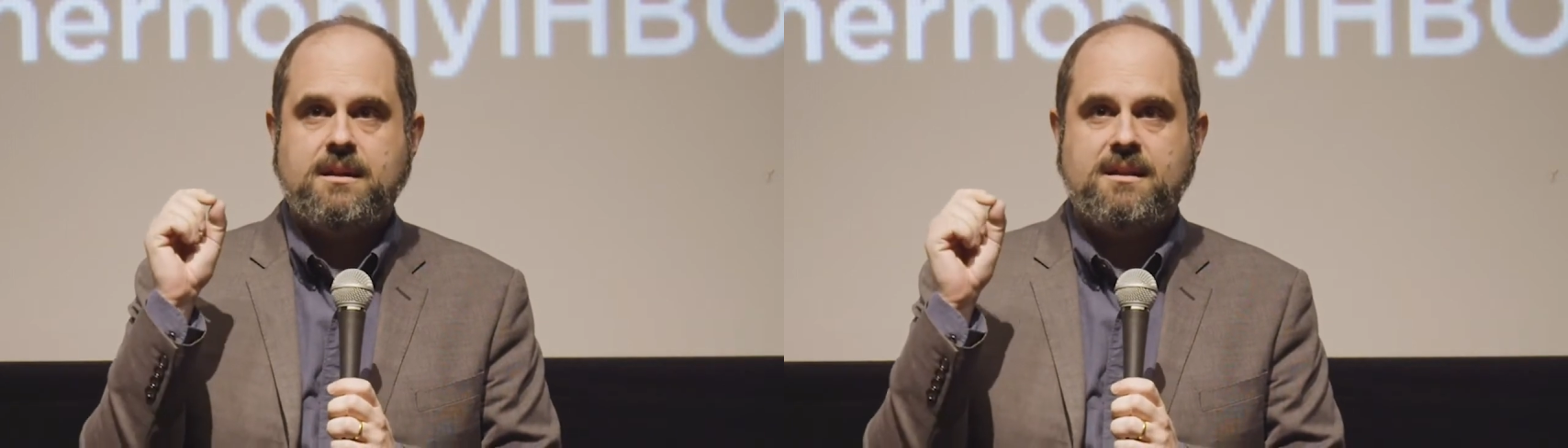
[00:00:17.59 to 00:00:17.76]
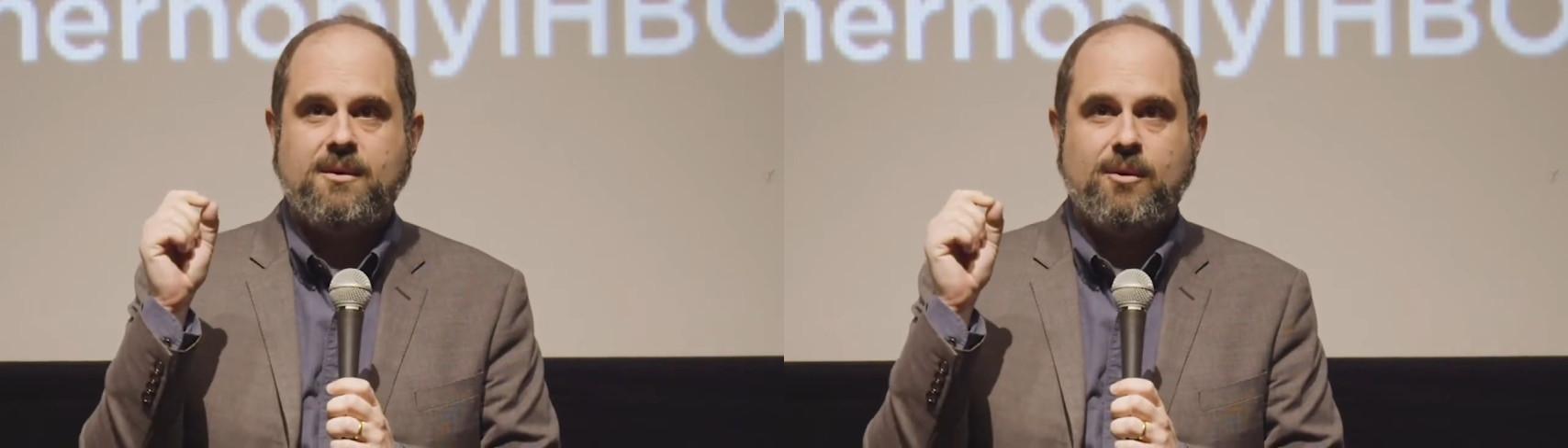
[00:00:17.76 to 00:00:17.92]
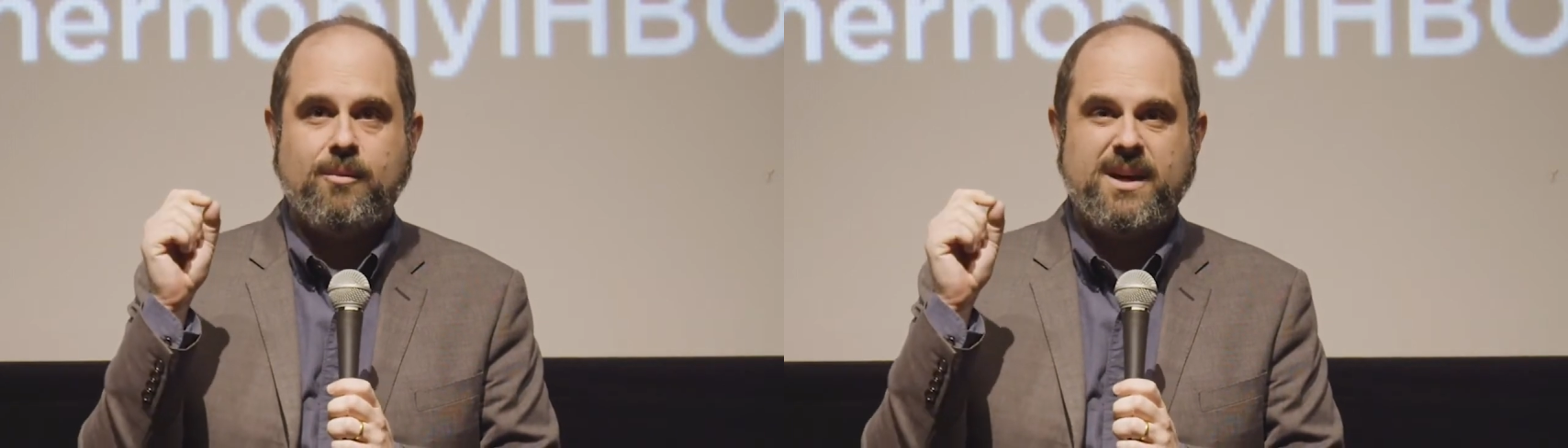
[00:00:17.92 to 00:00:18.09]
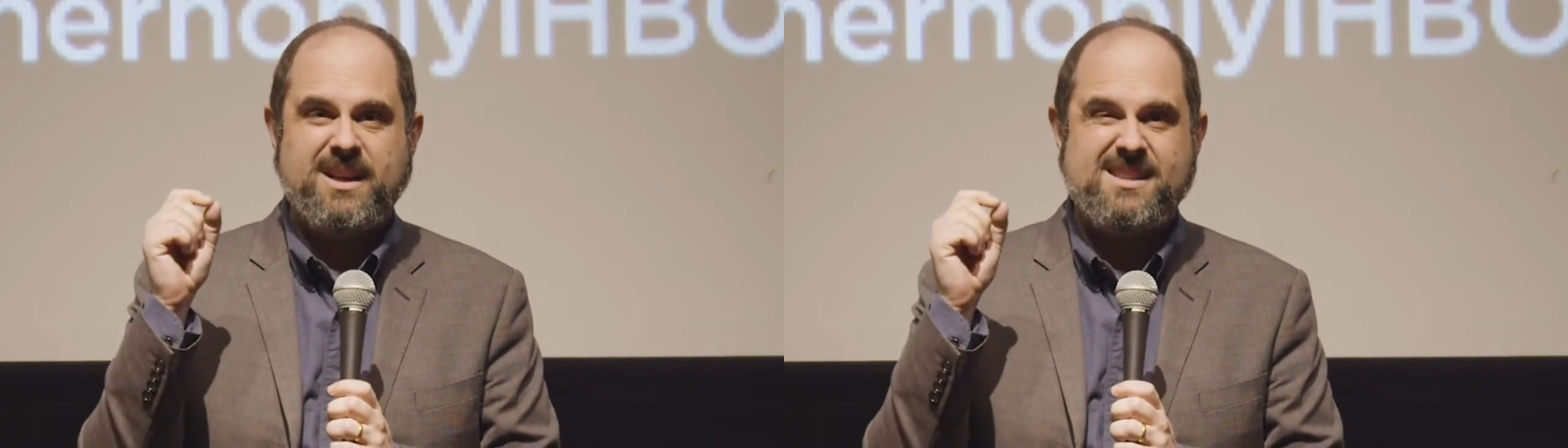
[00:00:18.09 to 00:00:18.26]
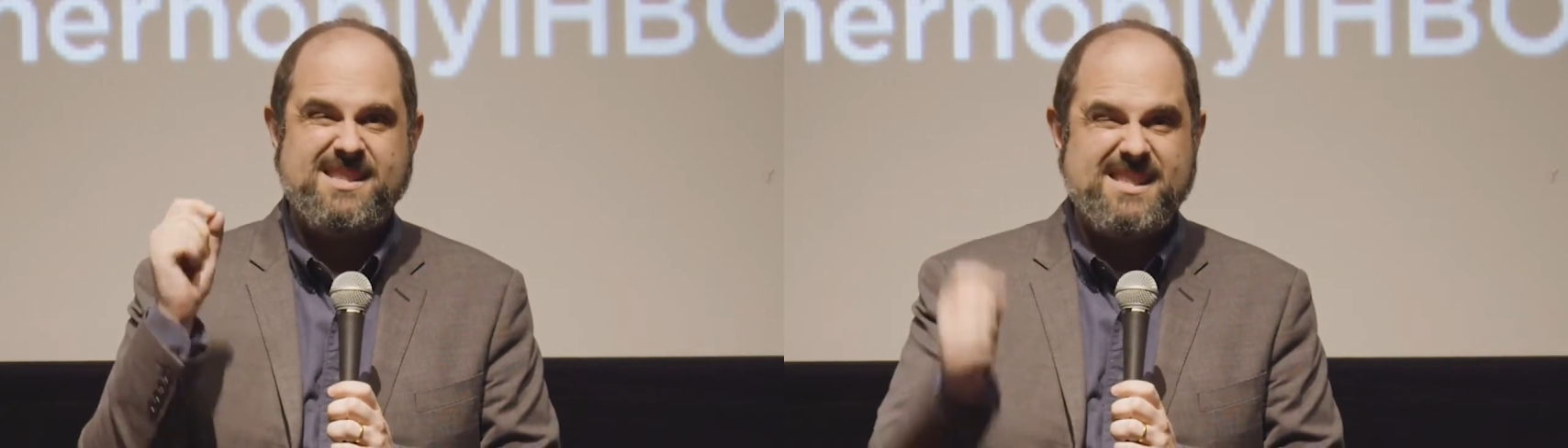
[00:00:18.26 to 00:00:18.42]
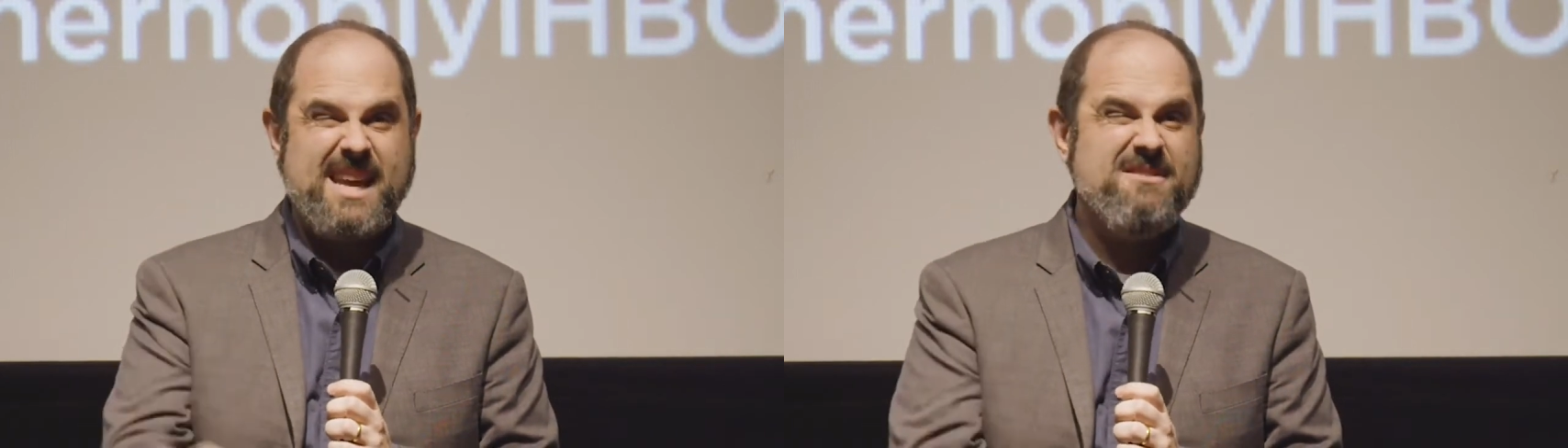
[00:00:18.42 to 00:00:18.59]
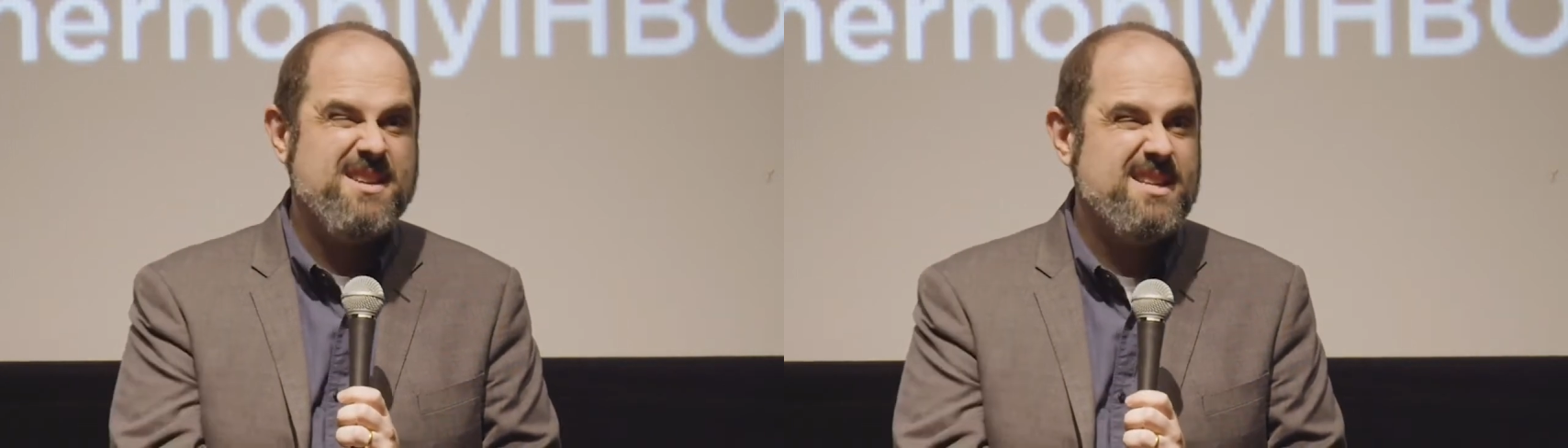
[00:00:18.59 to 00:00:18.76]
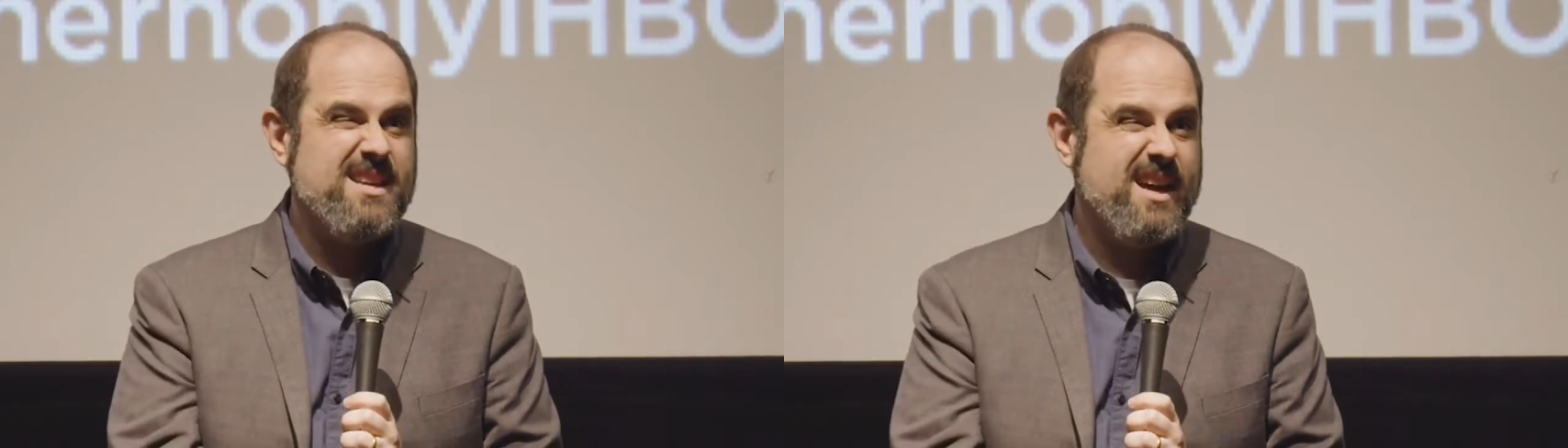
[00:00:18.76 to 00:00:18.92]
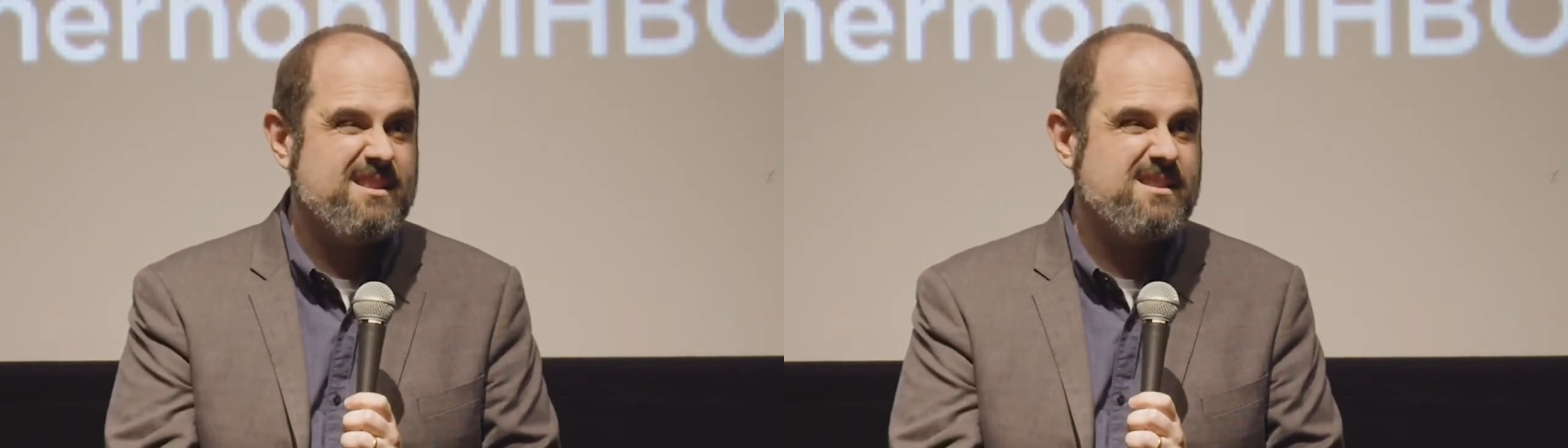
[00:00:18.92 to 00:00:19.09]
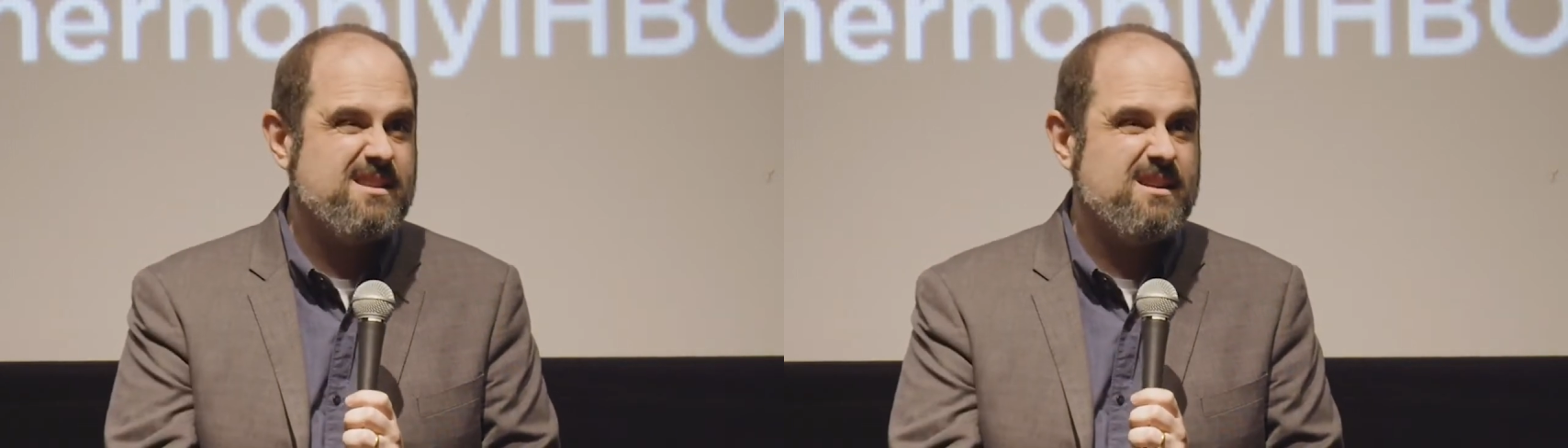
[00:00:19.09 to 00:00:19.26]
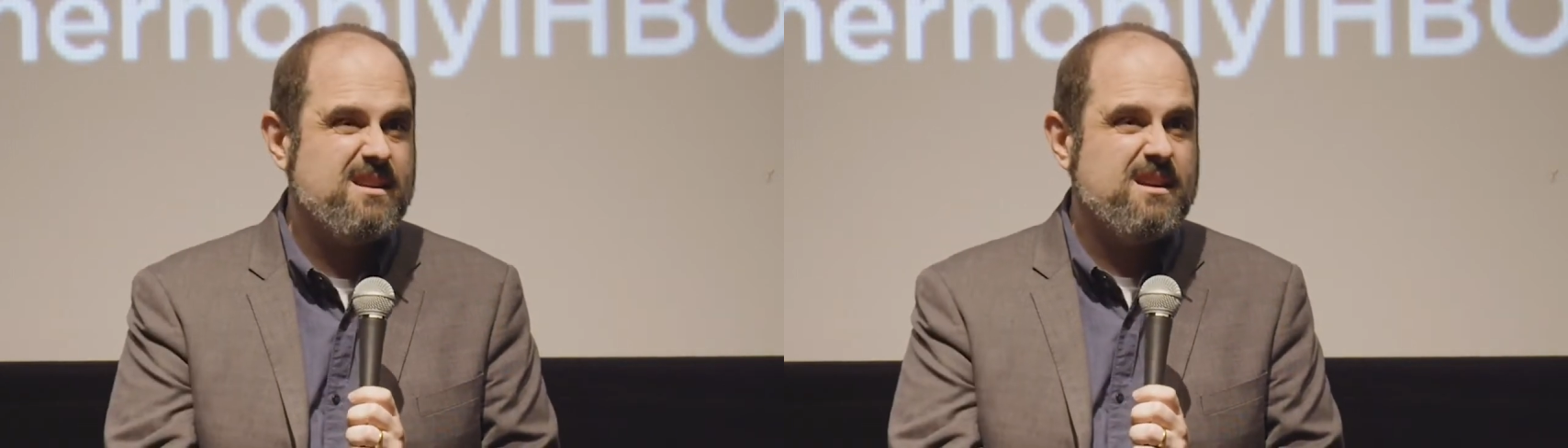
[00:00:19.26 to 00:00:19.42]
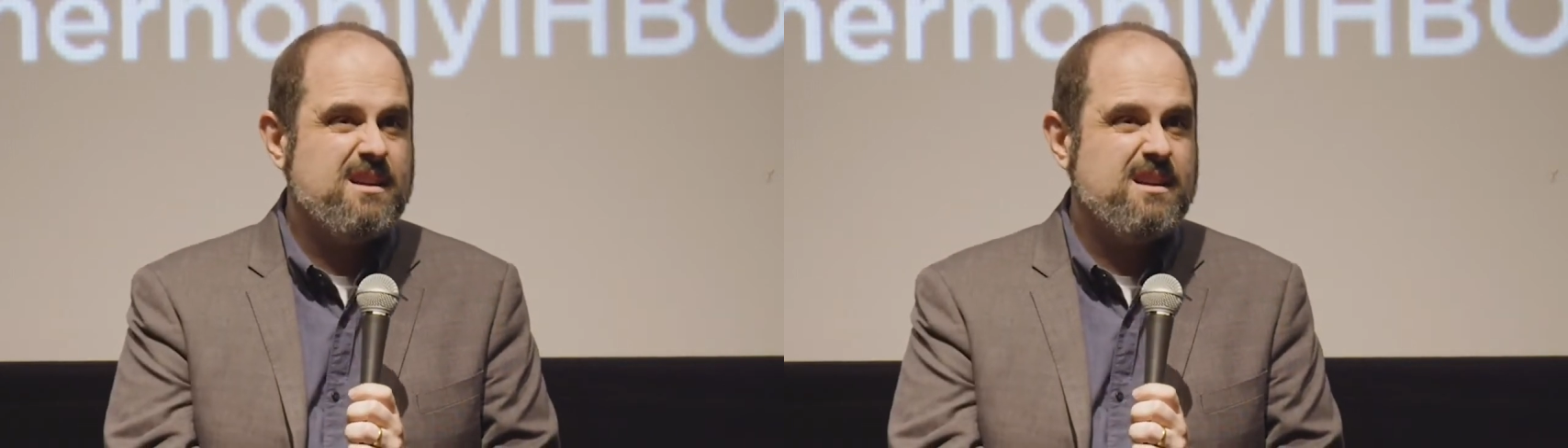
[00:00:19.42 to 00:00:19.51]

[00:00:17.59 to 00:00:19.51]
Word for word: that they were running a safety test,